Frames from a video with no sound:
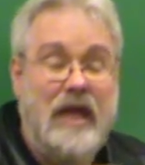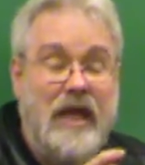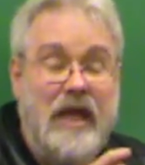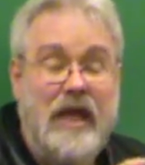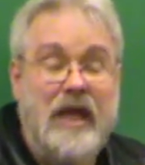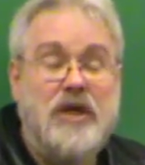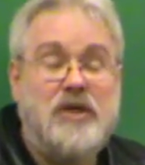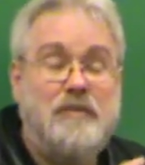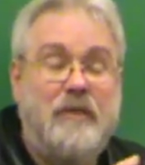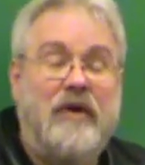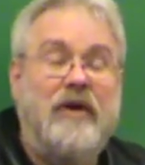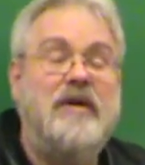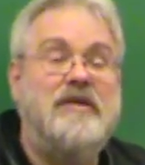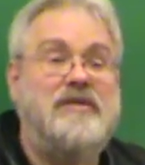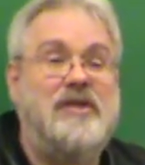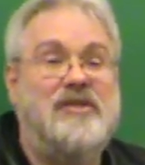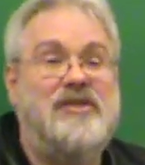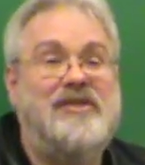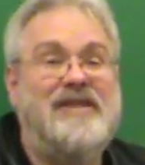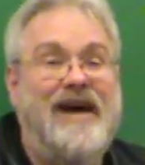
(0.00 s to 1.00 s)
Each part of
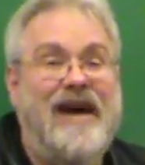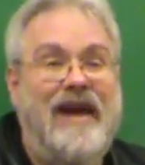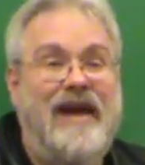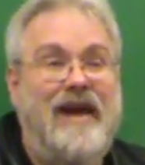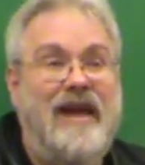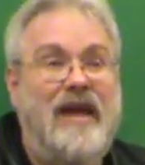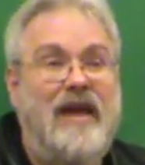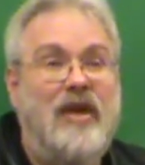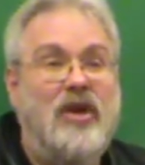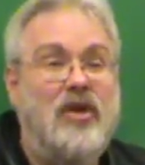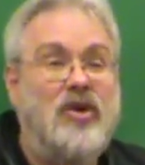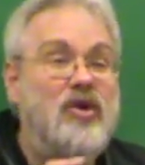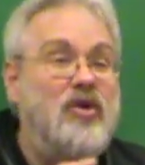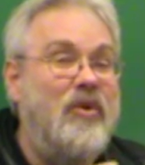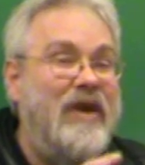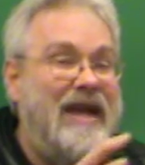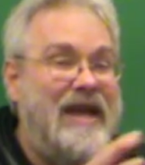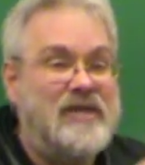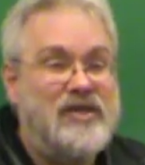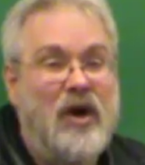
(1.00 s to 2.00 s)
society
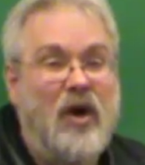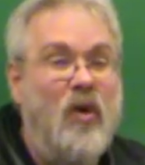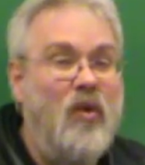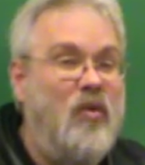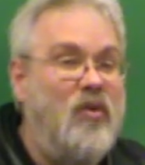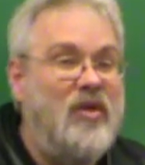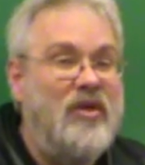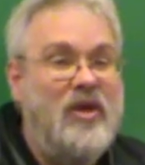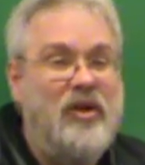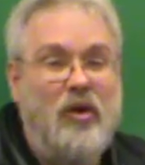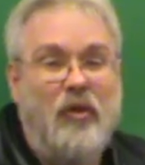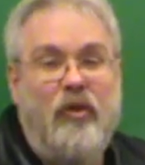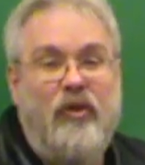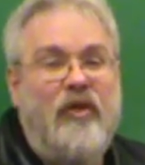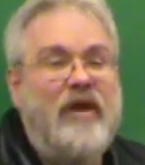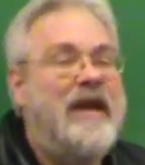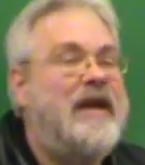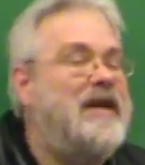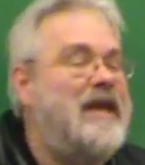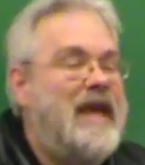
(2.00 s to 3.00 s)
doing its own little
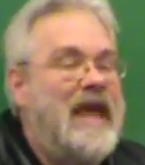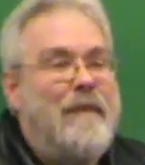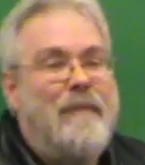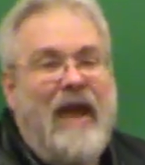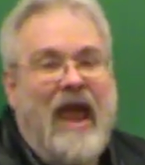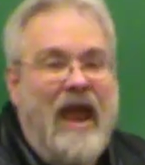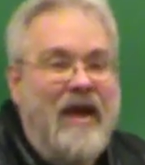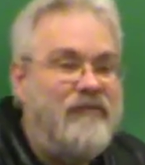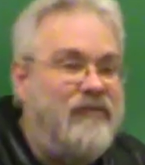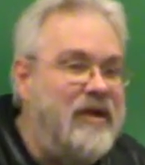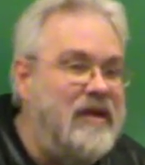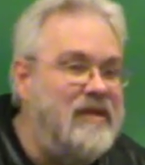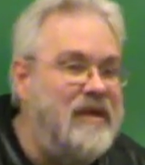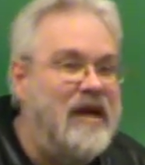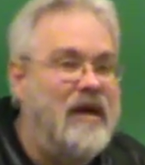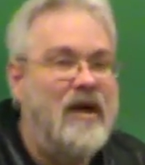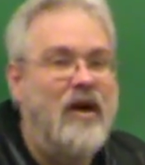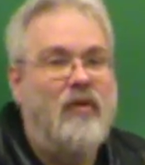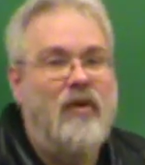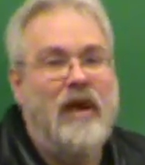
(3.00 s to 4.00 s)
thing to keep
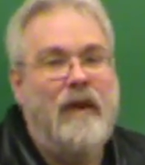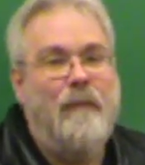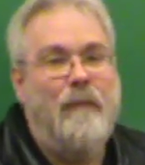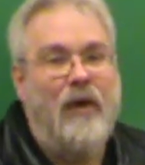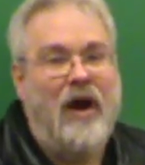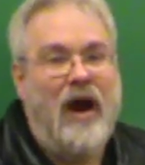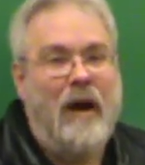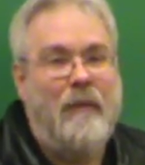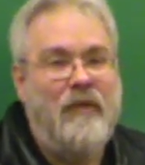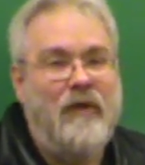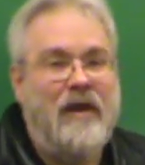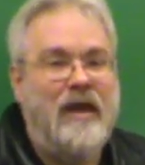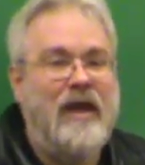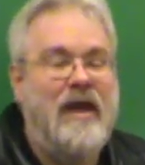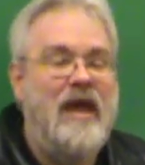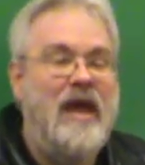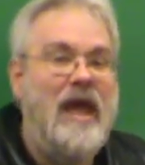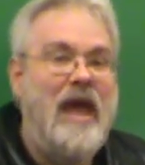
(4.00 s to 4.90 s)
everything going properly,